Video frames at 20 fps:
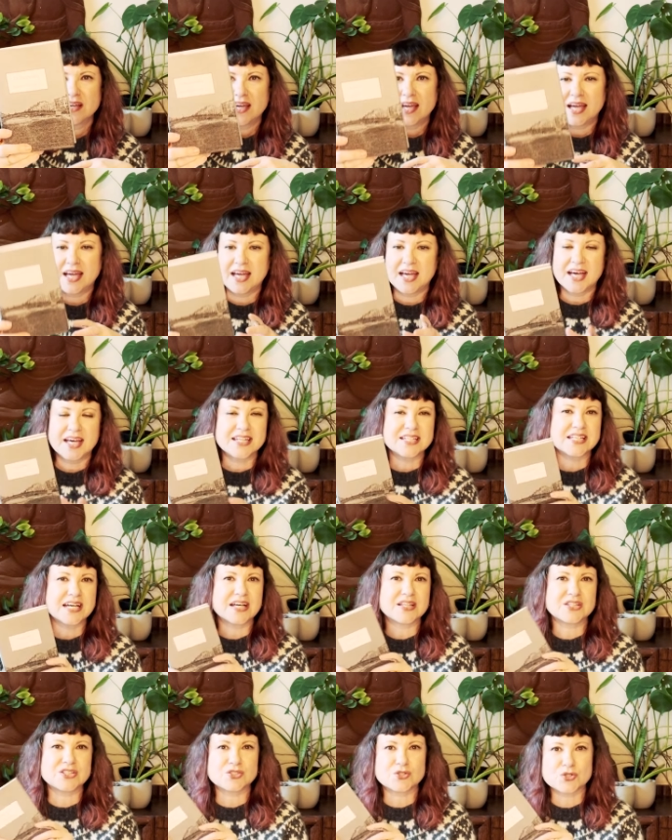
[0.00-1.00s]
And
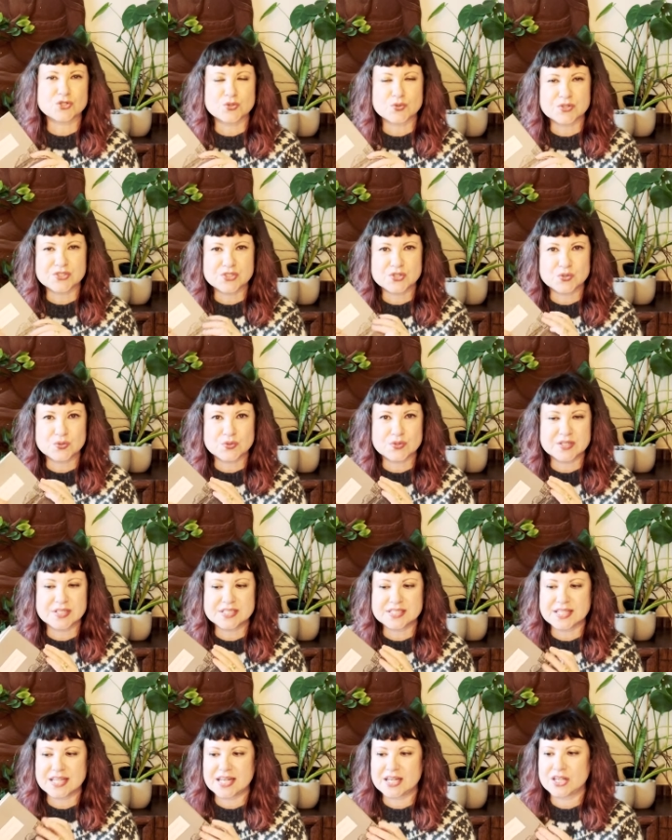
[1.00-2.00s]
uh, these are short
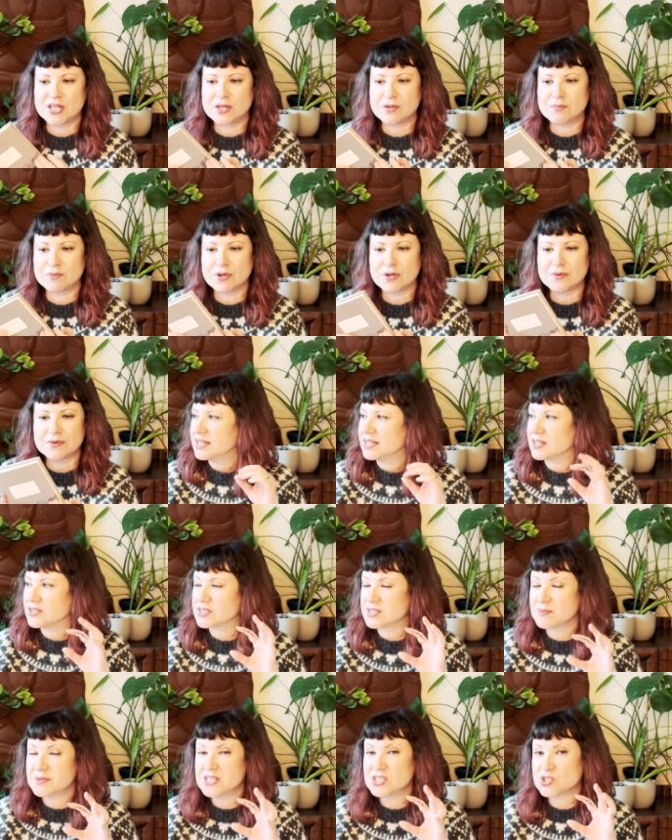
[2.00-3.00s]
stories that he wrote. Now,
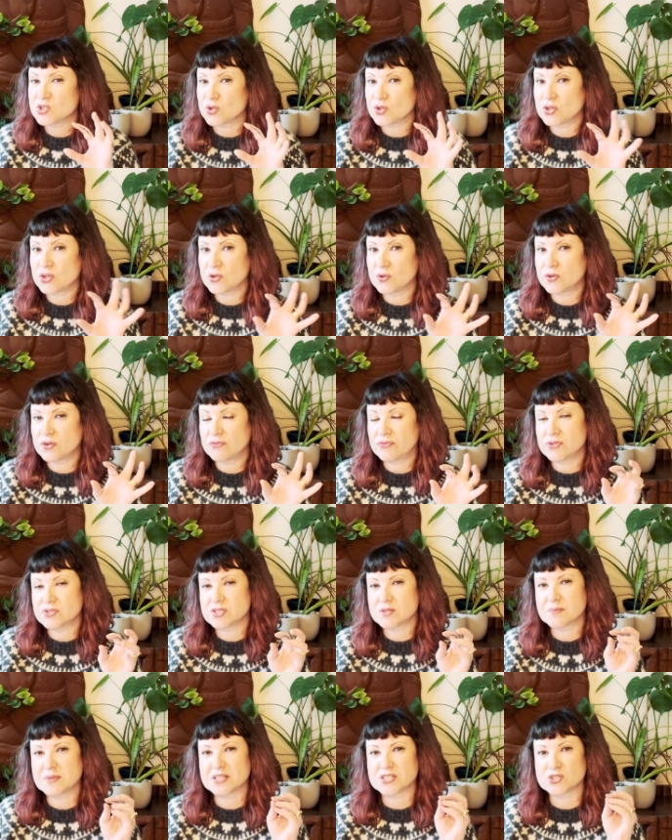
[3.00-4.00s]
some of these are a little
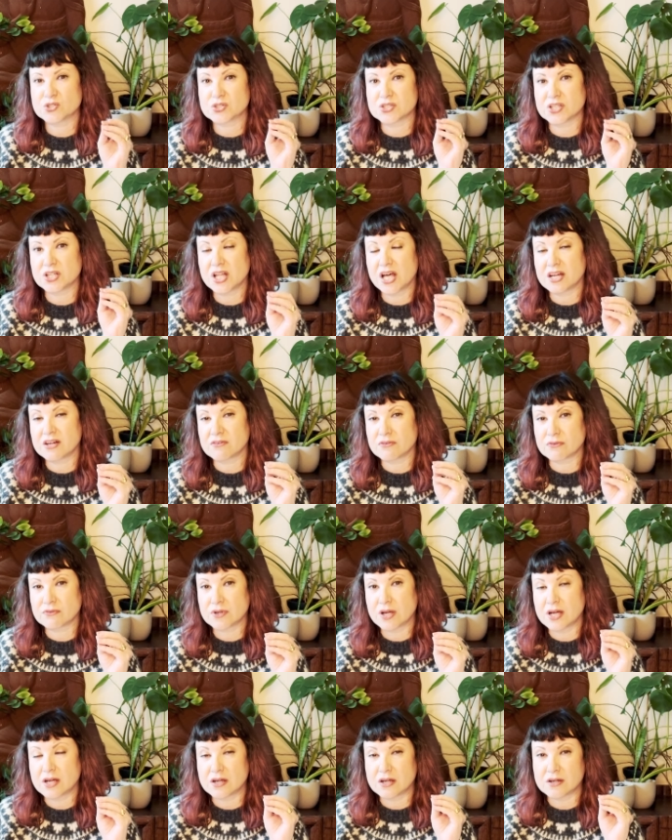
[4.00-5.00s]
confusing because there's a lot of,
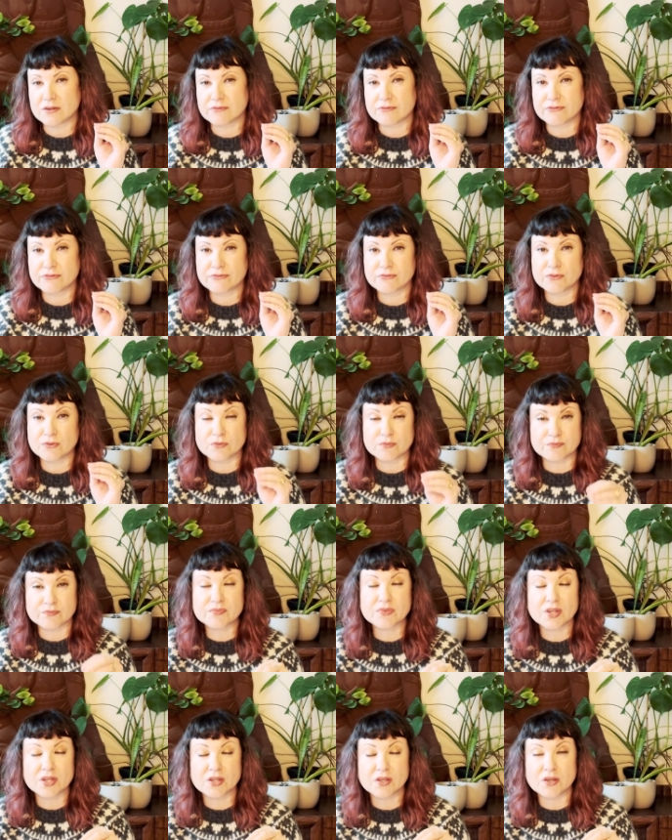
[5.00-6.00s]
of,
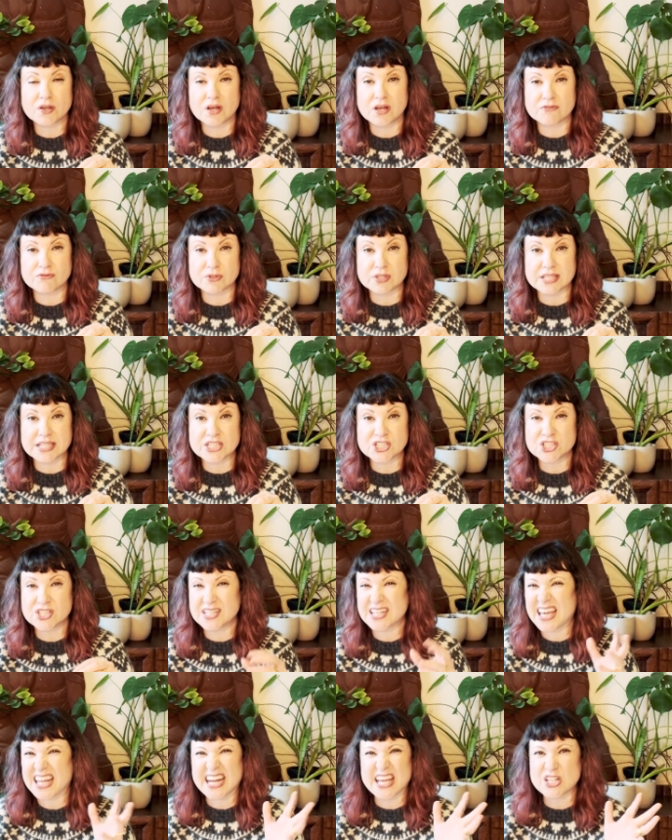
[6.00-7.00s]
of
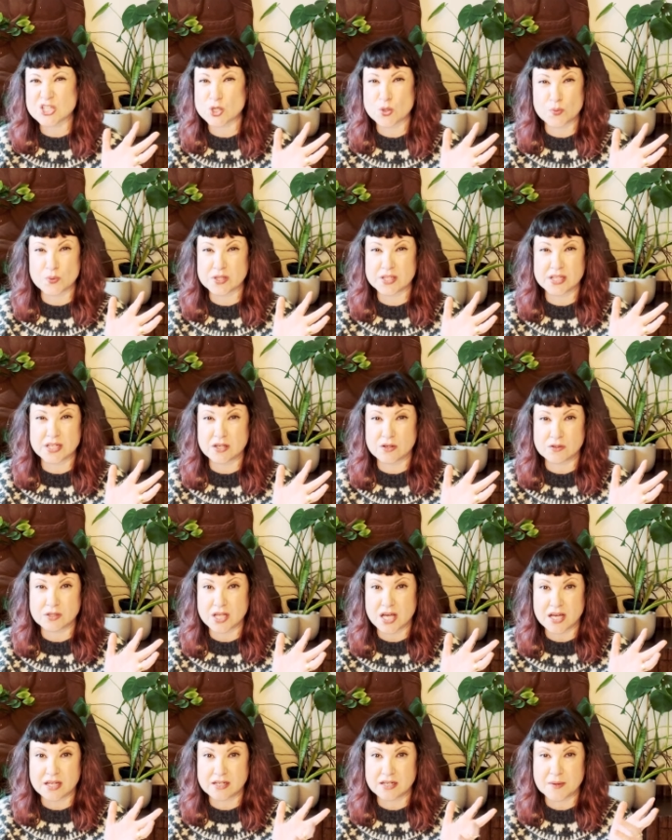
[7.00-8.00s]
religion, and I don't really know a
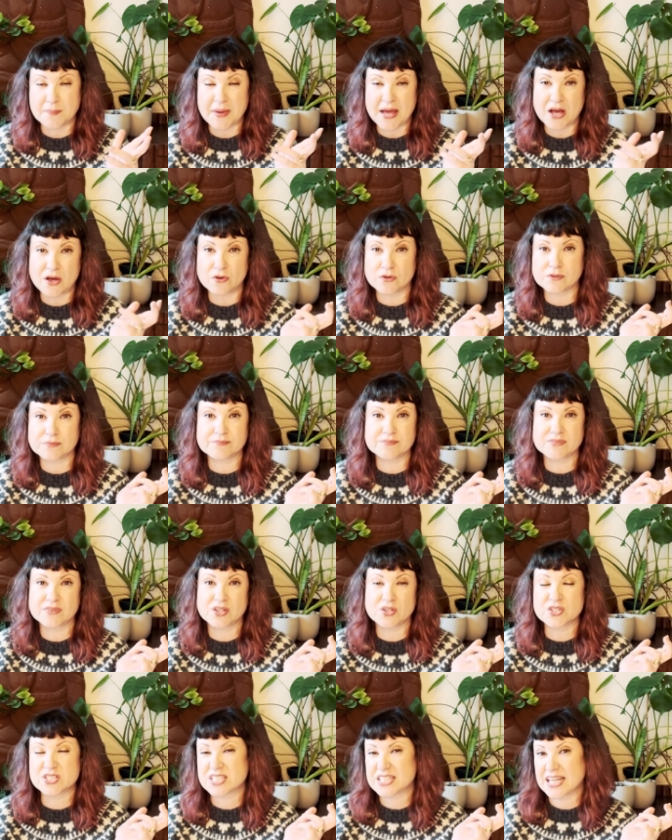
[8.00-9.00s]
lot about
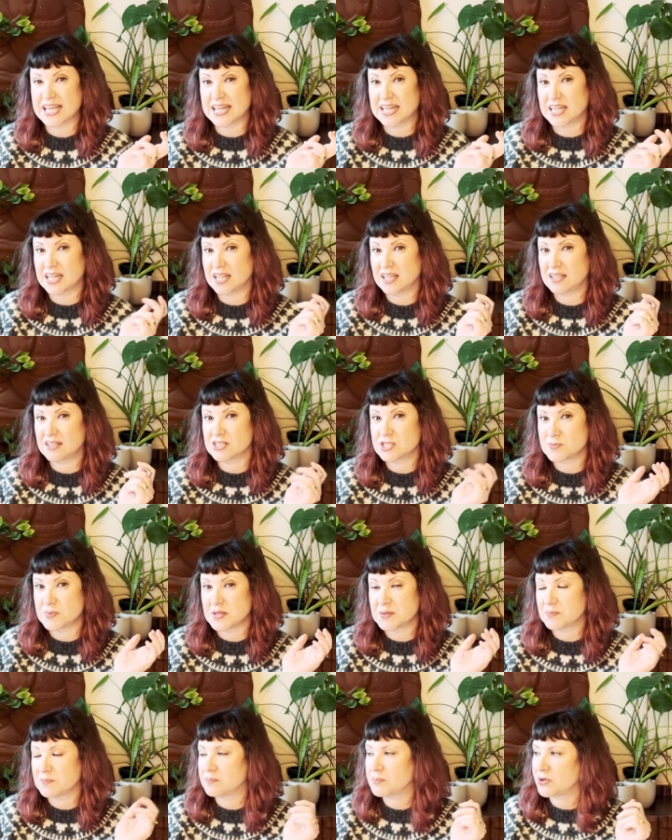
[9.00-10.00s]
Christianity, to
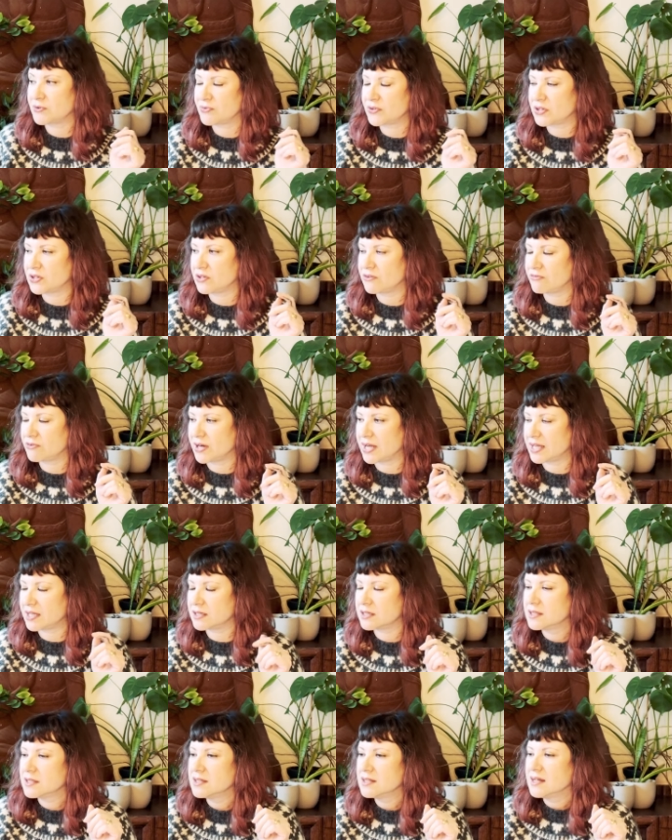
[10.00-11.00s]
be perfectly frank.